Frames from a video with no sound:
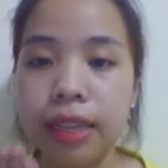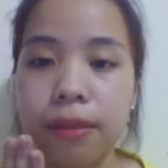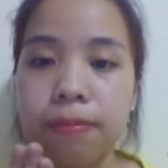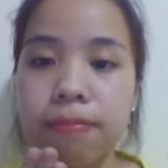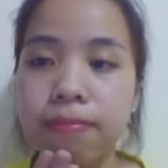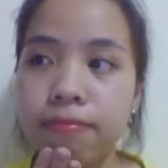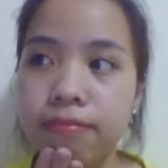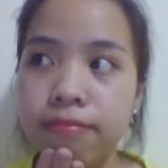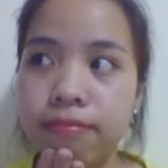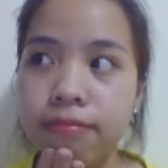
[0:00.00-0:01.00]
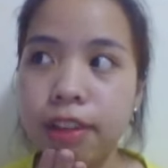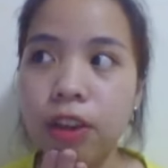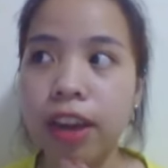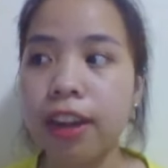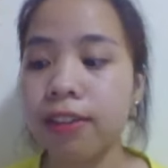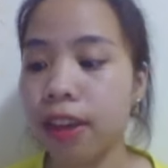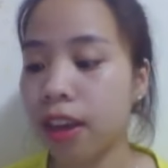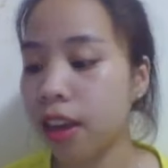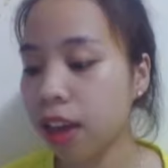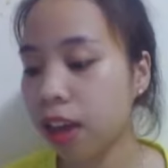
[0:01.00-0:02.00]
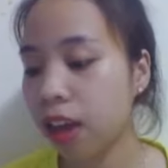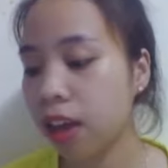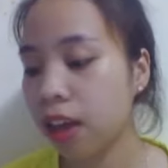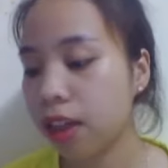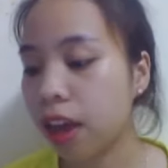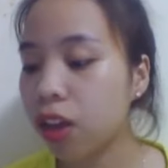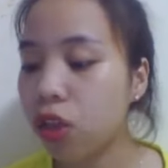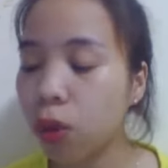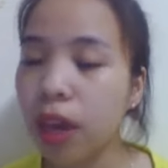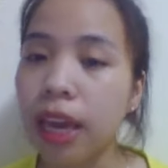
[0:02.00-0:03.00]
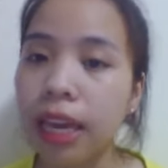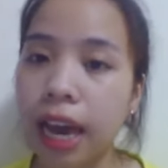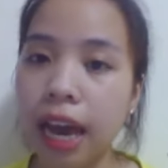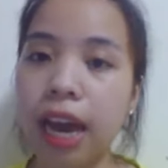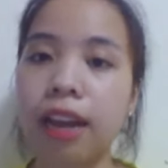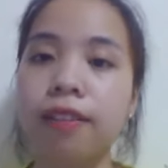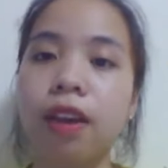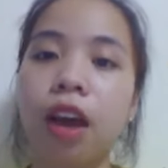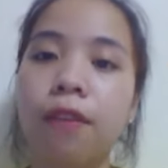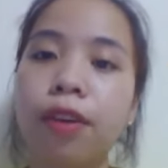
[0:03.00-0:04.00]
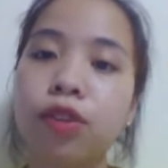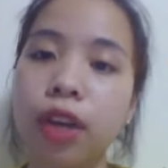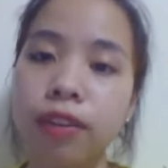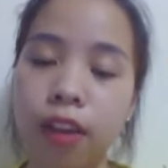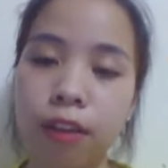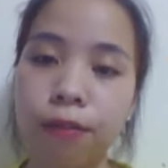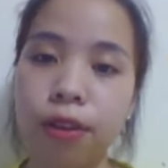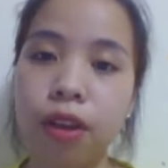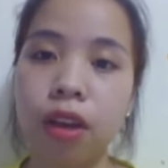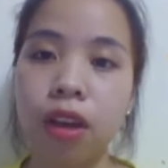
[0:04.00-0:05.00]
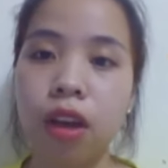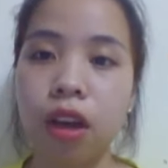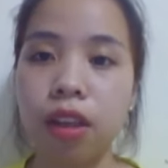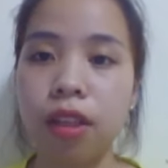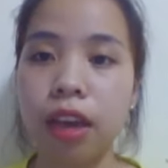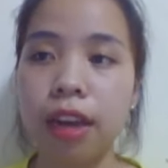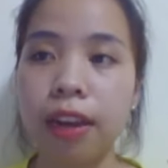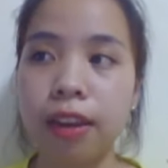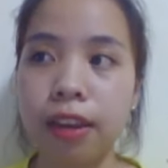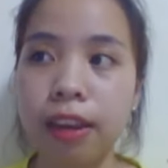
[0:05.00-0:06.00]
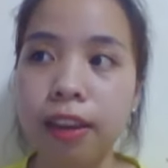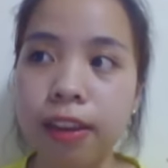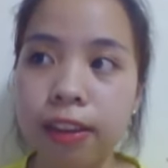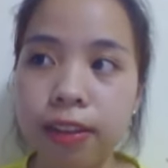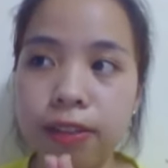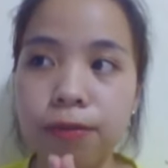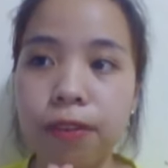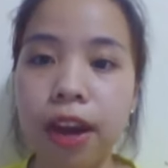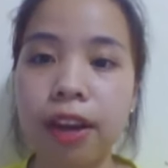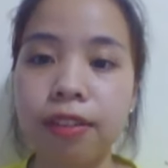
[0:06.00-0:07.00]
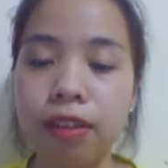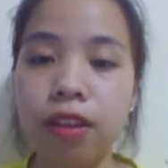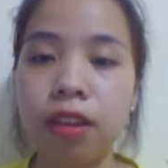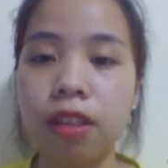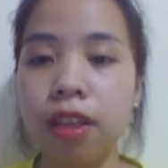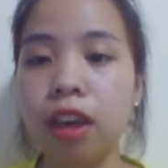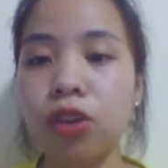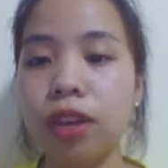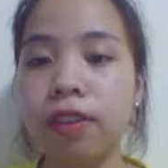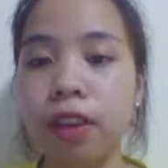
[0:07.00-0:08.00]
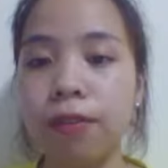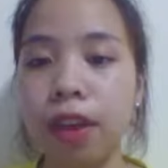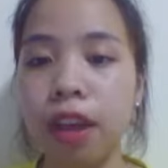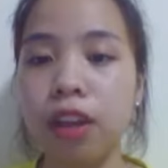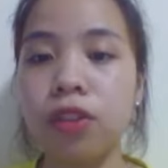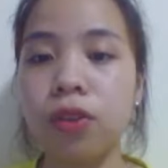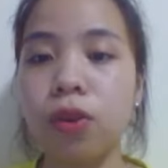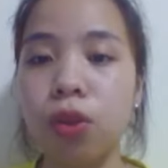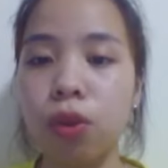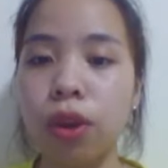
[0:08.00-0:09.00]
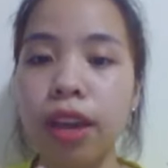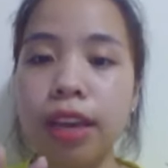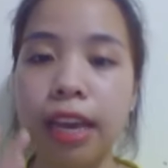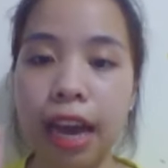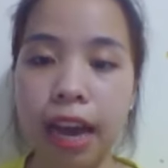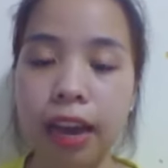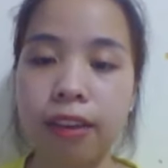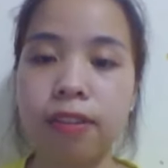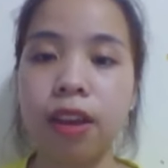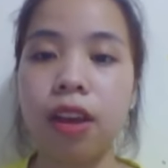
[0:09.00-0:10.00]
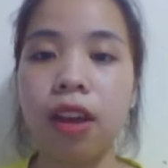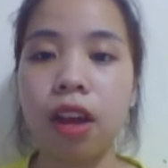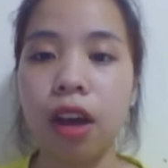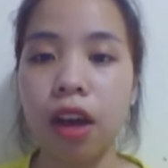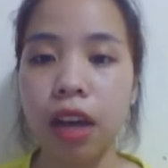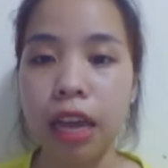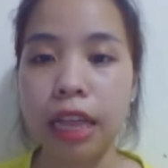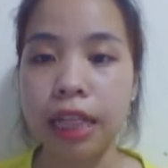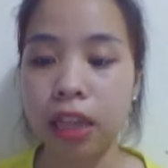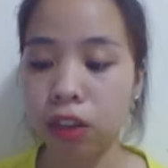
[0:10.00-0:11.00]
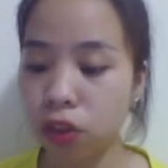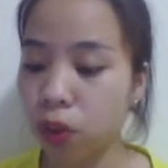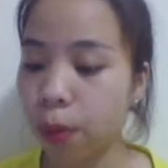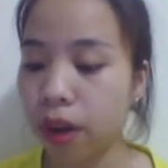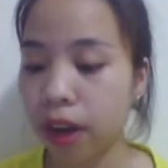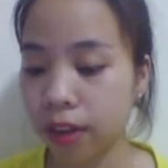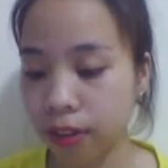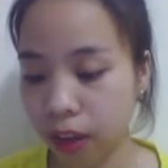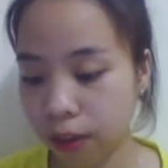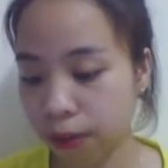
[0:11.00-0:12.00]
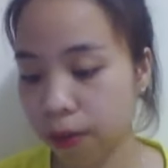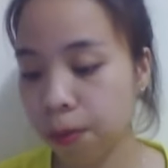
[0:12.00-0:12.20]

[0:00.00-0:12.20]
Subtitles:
How can I say? There are three kinds of adjective. They divide the adjective into three kinds in the superlative.